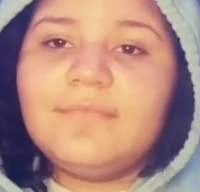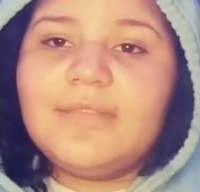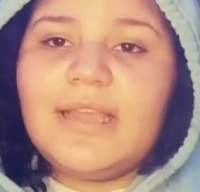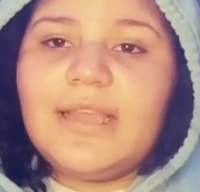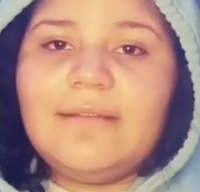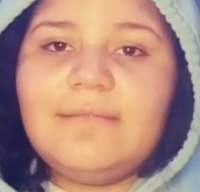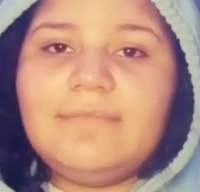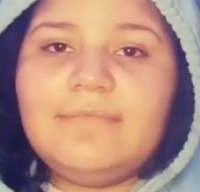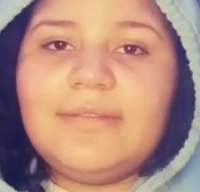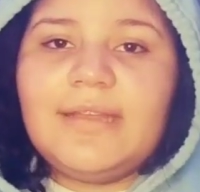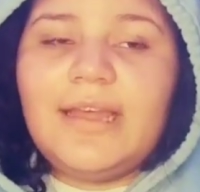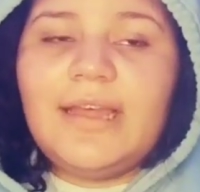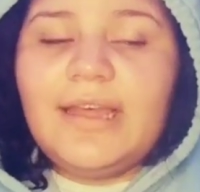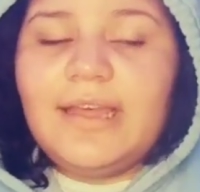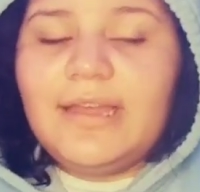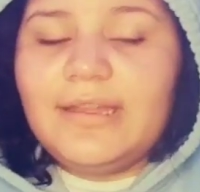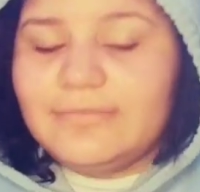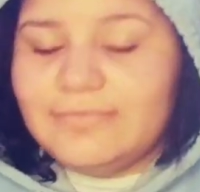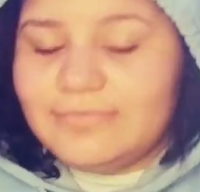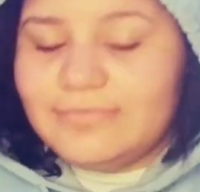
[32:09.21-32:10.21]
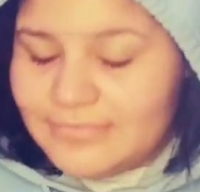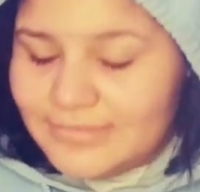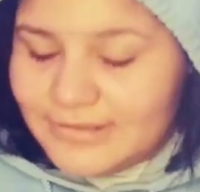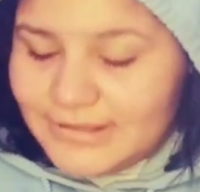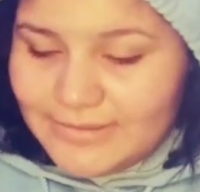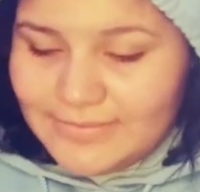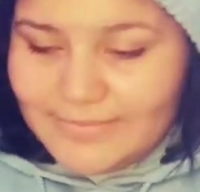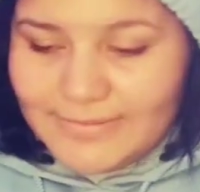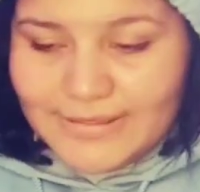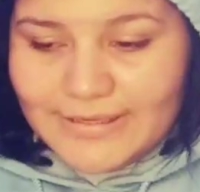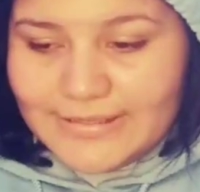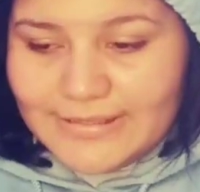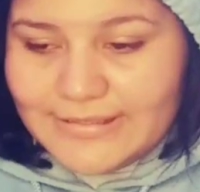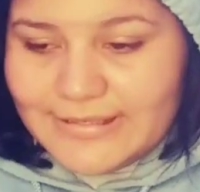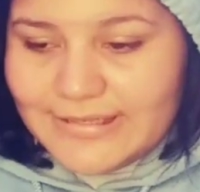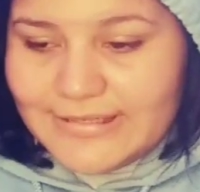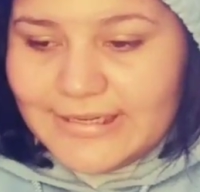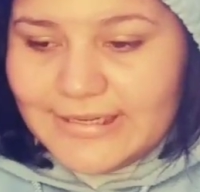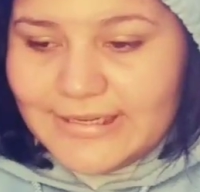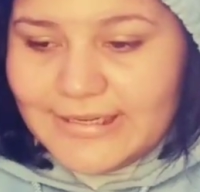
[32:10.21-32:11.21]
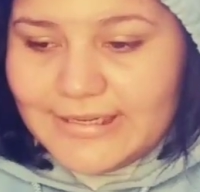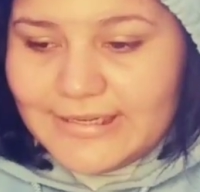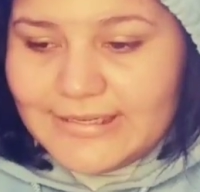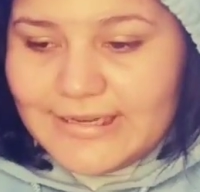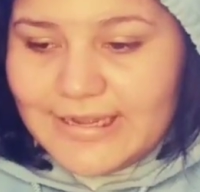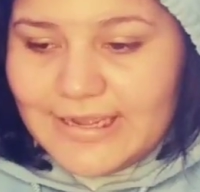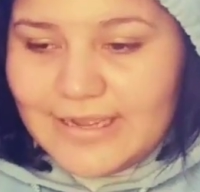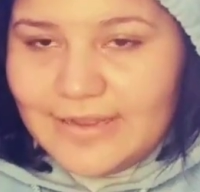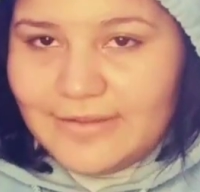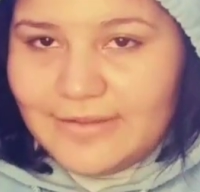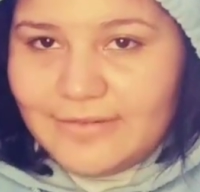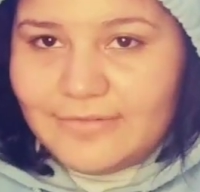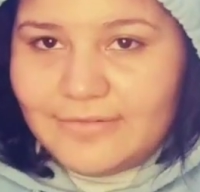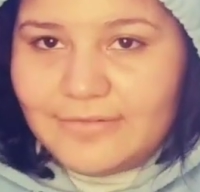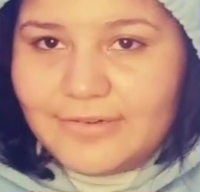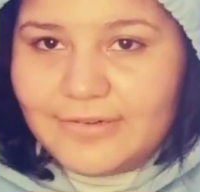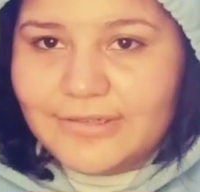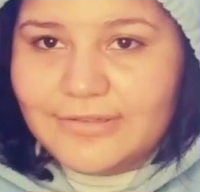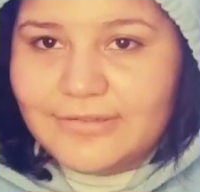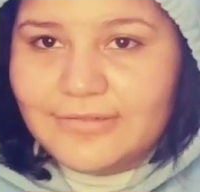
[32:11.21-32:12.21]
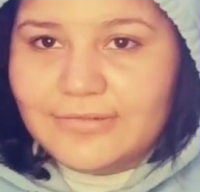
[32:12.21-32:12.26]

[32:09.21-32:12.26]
I'm not, just because I take it down or